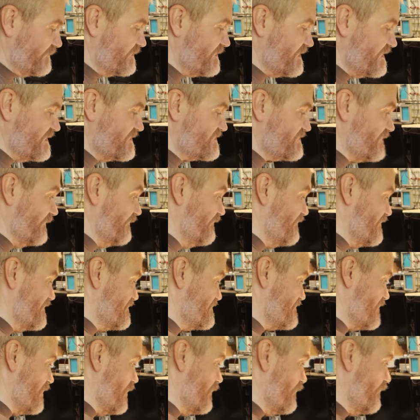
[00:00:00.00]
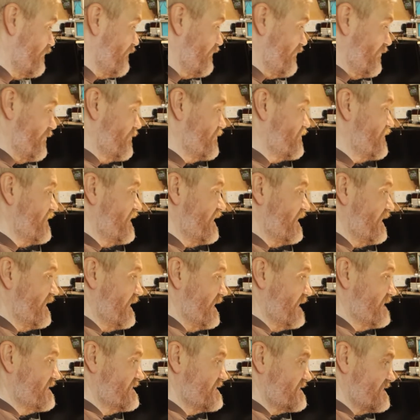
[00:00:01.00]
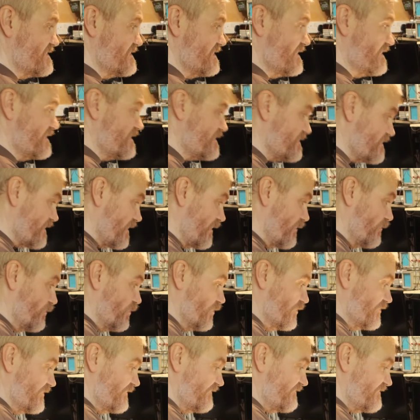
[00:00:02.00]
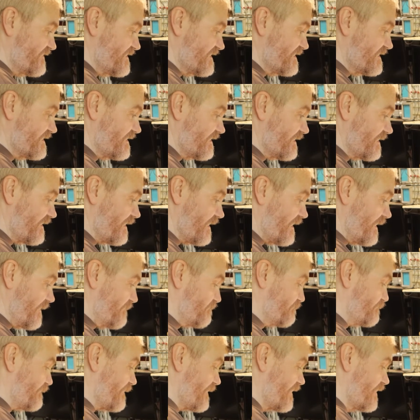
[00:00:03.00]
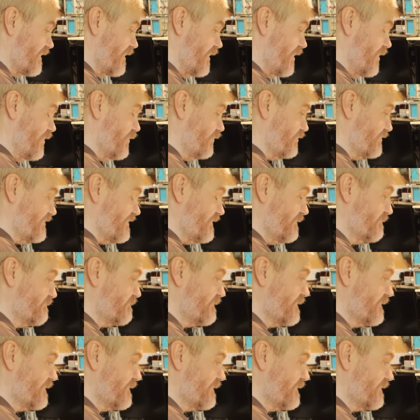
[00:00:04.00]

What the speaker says: we need something to go through into the wood of the holder